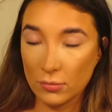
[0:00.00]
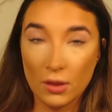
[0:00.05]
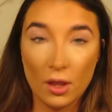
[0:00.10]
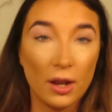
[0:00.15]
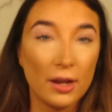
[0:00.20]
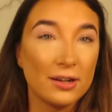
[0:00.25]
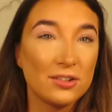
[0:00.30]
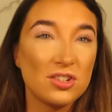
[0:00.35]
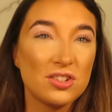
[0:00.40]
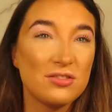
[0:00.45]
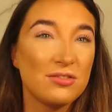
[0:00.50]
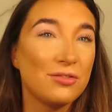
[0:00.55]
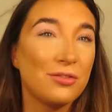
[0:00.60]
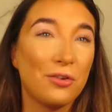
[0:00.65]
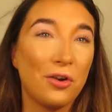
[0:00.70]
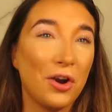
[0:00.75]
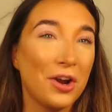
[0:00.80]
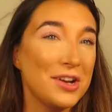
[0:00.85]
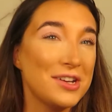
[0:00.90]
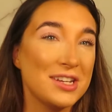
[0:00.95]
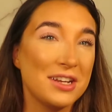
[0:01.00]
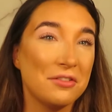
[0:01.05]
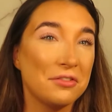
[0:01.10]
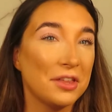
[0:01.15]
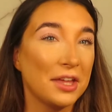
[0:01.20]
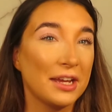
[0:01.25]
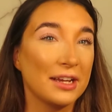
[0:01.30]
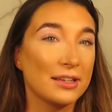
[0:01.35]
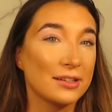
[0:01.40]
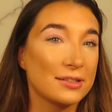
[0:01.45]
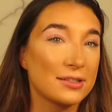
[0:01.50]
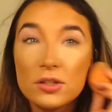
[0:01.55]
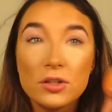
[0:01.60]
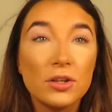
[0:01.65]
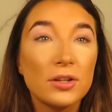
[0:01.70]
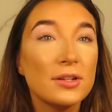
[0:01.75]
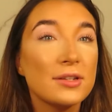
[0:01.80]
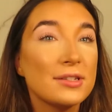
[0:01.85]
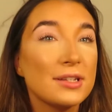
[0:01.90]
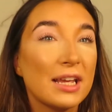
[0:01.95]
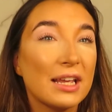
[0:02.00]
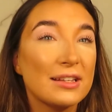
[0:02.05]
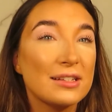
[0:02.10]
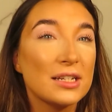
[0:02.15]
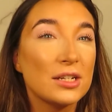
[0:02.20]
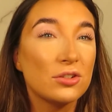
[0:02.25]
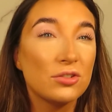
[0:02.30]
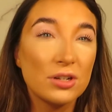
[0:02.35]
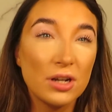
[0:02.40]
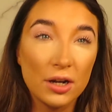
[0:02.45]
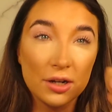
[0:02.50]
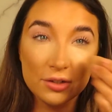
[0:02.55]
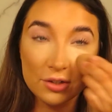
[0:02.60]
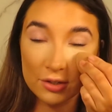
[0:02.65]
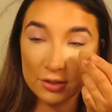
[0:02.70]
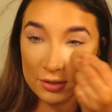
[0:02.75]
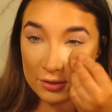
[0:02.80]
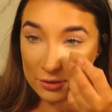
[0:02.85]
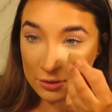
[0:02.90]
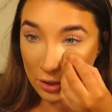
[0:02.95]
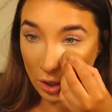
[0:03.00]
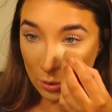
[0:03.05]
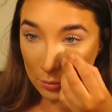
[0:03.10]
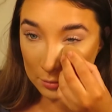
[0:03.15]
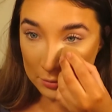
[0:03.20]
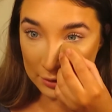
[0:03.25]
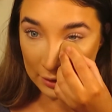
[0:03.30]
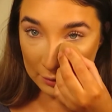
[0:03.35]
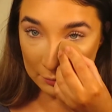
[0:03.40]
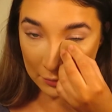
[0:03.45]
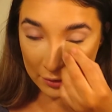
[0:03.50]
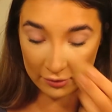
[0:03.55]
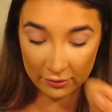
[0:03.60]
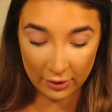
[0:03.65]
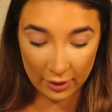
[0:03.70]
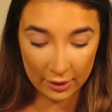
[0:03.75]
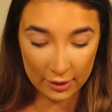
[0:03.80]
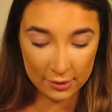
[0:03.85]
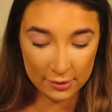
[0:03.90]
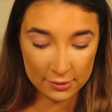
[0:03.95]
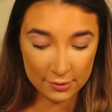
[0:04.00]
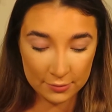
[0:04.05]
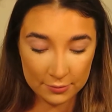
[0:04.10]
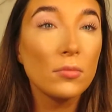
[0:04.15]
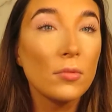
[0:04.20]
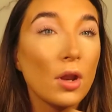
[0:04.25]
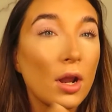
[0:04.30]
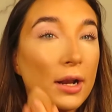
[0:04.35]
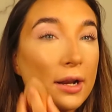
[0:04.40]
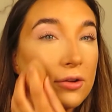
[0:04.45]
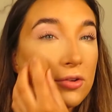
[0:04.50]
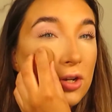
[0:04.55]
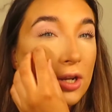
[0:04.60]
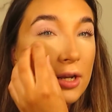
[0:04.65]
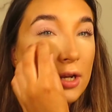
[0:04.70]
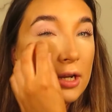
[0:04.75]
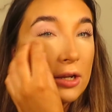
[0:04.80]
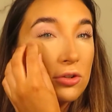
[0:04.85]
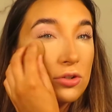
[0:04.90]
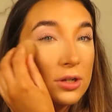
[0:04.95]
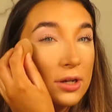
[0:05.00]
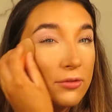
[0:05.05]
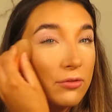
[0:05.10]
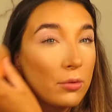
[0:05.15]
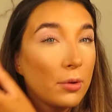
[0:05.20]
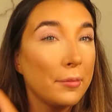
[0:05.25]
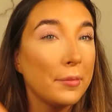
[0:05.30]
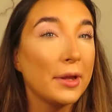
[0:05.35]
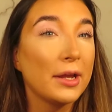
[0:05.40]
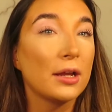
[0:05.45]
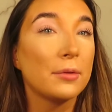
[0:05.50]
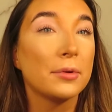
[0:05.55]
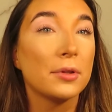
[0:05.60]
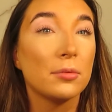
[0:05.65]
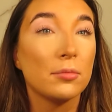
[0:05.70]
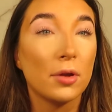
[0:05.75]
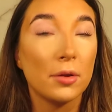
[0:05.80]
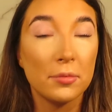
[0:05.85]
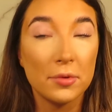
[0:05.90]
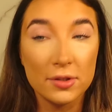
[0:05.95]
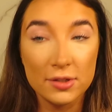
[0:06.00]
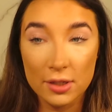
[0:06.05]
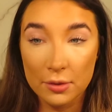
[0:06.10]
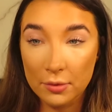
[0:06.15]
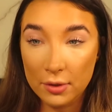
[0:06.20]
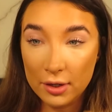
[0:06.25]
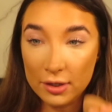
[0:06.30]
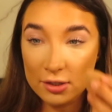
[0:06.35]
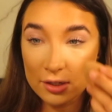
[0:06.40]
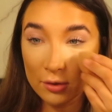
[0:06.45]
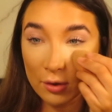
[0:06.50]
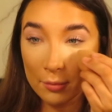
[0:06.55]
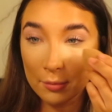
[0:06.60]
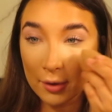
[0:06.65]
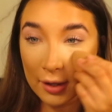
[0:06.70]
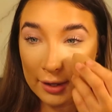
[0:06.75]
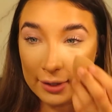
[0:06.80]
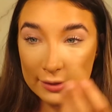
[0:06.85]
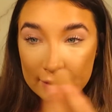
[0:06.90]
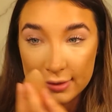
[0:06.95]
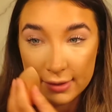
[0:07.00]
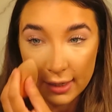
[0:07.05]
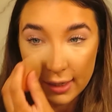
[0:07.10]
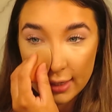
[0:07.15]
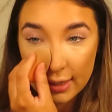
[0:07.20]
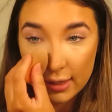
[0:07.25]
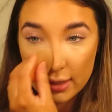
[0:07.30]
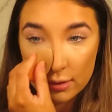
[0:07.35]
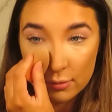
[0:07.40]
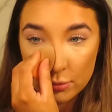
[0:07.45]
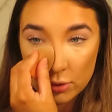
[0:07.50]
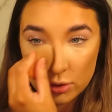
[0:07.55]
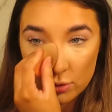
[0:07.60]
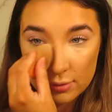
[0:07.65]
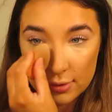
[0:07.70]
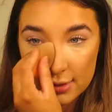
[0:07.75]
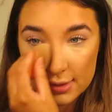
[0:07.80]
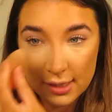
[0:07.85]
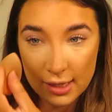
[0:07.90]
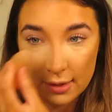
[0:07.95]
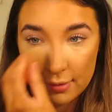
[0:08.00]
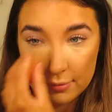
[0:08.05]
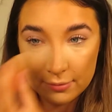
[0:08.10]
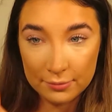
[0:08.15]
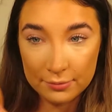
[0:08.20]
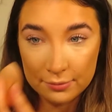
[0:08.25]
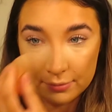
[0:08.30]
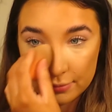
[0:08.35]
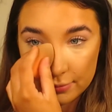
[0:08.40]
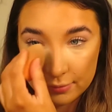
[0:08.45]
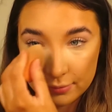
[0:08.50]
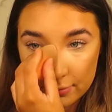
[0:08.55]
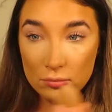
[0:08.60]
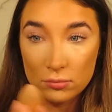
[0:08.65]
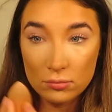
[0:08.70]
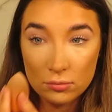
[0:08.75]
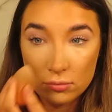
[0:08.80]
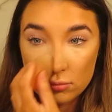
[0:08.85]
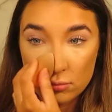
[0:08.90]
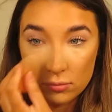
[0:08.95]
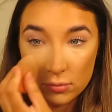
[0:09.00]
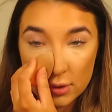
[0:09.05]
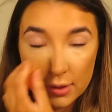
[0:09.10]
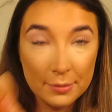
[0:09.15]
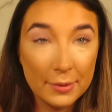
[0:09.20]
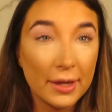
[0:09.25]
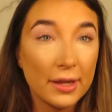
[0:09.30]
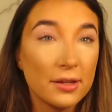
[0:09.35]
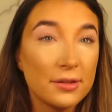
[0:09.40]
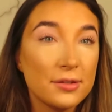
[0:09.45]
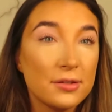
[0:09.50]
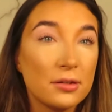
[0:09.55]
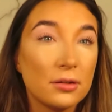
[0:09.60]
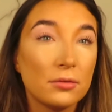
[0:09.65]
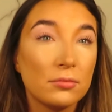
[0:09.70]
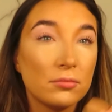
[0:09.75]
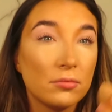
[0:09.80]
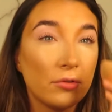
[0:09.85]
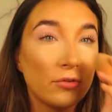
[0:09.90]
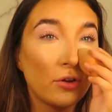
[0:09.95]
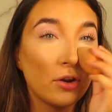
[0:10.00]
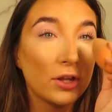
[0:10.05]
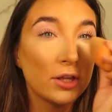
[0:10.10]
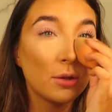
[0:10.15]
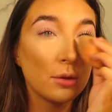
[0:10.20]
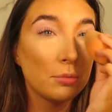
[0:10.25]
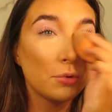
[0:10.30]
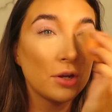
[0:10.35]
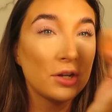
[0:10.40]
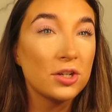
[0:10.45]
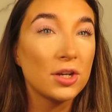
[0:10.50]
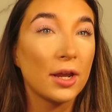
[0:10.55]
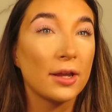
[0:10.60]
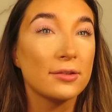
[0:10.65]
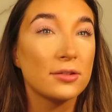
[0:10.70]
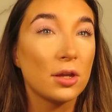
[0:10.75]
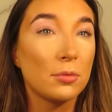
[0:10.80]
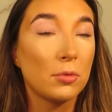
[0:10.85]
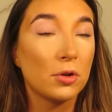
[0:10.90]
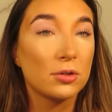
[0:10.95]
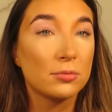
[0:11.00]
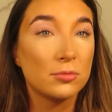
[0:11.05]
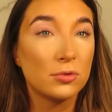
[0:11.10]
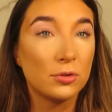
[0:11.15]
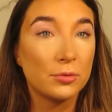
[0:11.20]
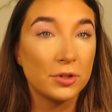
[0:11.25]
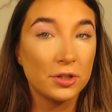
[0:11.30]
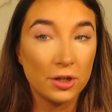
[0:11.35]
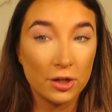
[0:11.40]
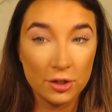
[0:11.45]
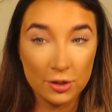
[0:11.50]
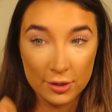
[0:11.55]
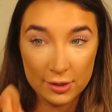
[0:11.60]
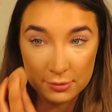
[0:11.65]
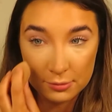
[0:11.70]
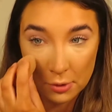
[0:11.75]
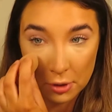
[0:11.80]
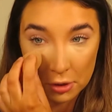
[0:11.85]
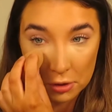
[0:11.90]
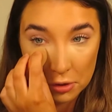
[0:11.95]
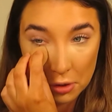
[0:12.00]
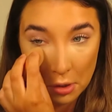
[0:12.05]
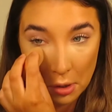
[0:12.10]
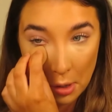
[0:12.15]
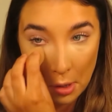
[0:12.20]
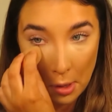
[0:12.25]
like just a variety of things. So you can see it's literally like just sculpting my face. I literally never wear makeup at the moment, so when I do, I'm like, damn, who is that best? But like, you appreciate it so much more when you don't do it as much.